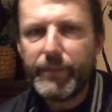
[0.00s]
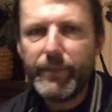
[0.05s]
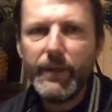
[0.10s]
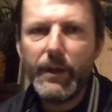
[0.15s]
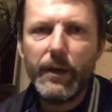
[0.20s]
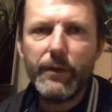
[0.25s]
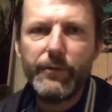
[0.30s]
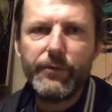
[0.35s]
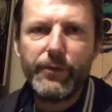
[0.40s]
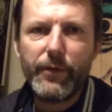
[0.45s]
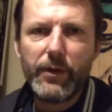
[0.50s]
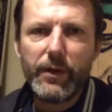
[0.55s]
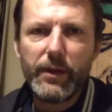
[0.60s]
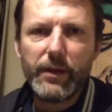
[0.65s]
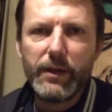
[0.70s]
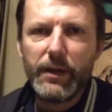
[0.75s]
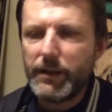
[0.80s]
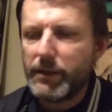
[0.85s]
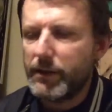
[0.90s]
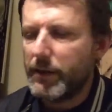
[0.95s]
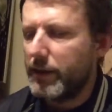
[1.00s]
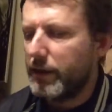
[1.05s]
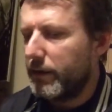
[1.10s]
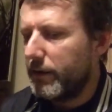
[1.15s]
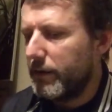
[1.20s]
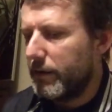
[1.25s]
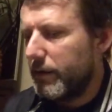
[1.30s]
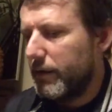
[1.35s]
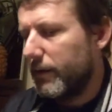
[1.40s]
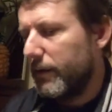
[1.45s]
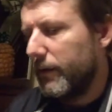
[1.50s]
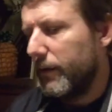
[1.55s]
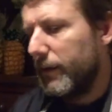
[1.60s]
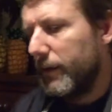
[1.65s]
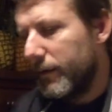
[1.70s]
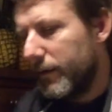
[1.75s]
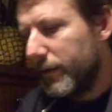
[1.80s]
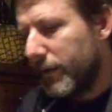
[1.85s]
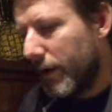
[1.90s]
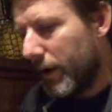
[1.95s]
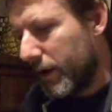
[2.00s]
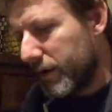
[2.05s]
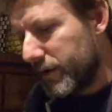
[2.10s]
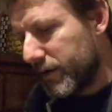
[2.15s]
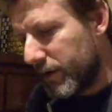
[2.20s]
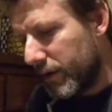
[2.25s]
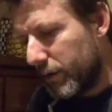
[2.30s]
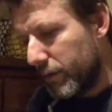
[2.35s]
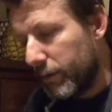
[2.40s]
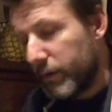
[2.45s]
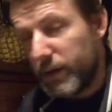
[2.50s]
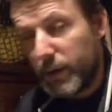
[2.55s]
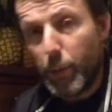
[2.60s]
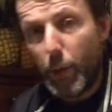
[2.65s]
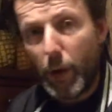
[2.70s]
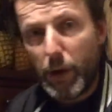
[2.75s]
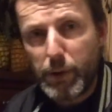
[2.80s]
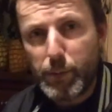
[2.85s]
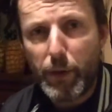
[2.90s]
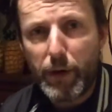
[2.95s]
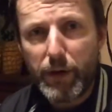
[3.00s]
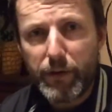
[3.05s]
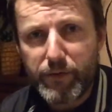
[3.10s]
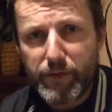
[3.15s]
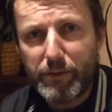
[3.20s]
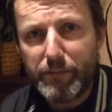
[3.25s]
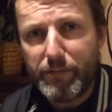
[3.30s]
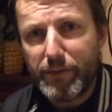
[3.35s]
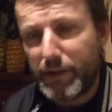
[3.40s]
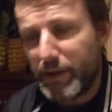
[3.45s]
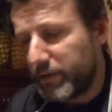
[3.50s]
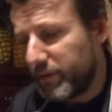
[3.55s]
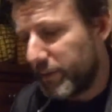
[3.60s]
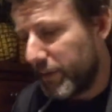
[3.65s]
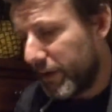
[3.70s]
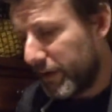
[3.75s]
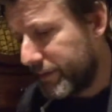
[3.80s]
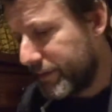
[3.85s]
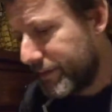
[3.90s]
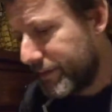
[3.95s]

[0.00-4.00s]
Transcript: and fucking nicked it, arsehole, because it was worth something as well.